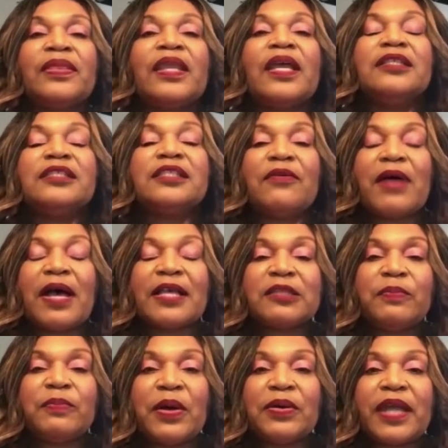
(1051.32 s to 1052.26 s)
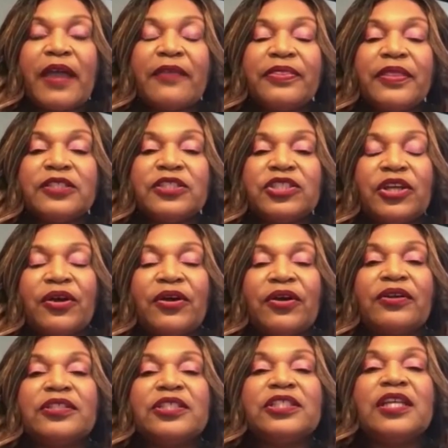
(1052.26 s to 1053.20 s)
So I spoke at the
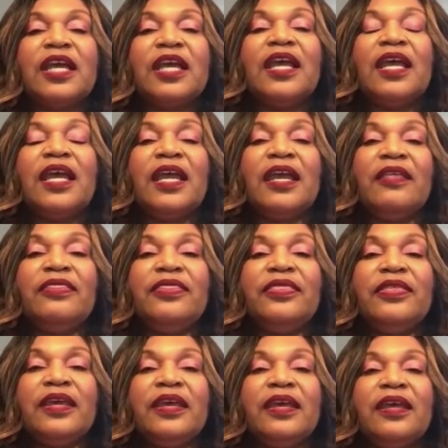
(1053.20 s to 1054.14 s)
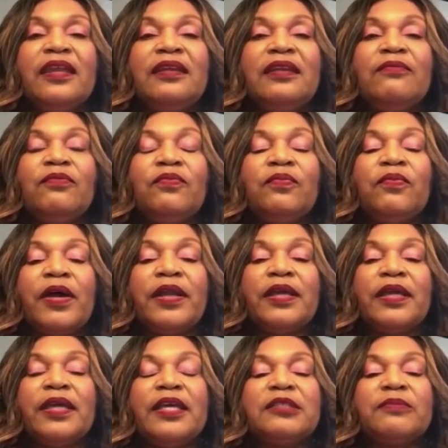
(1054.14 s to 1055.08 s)
church, and then one
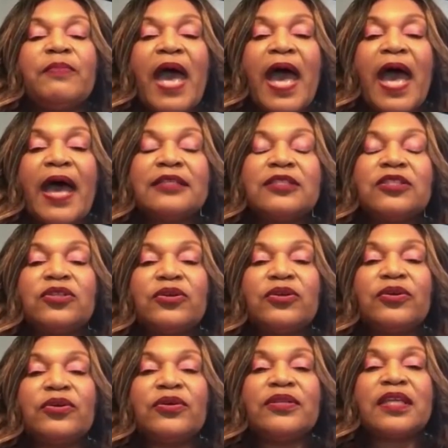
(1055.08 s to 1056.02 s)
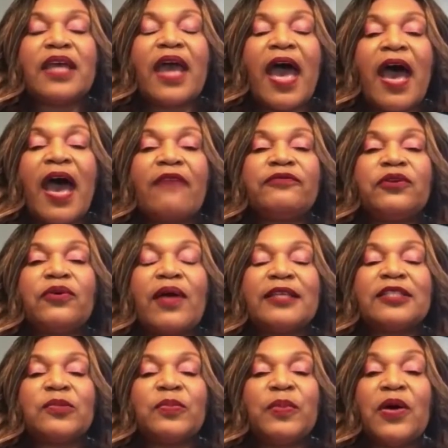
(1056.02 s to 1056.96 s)
of his pastors, after I
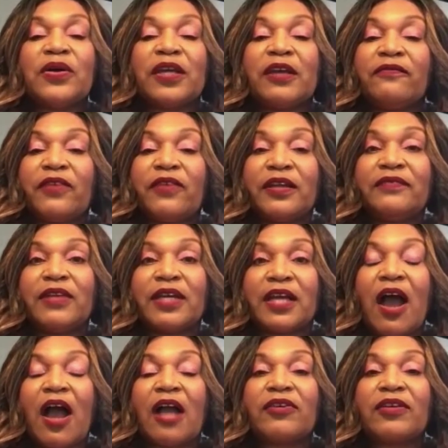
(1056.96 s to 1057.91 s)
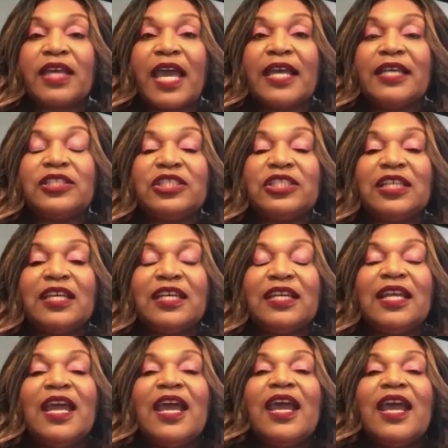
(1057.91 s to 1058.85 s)
spoke in front of the
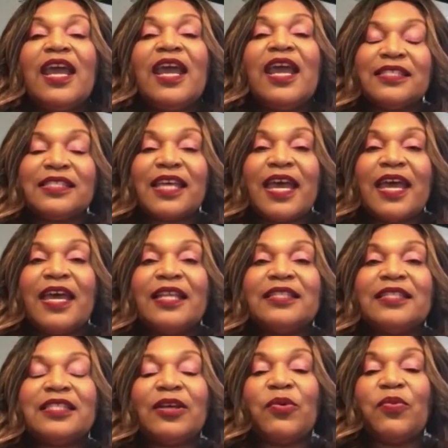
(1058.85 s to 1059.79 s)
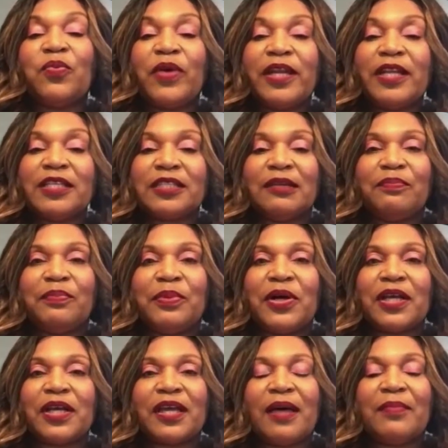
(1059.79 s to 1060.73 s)
congregation, he said, so when is the
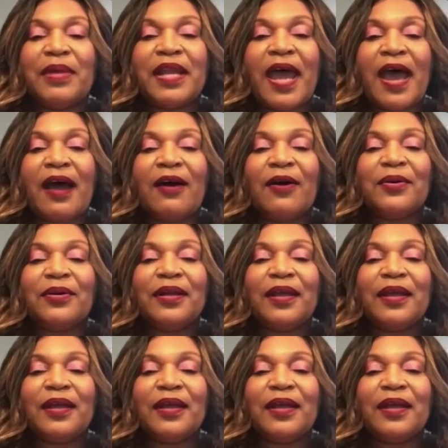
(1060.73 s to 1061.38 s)
book coming out?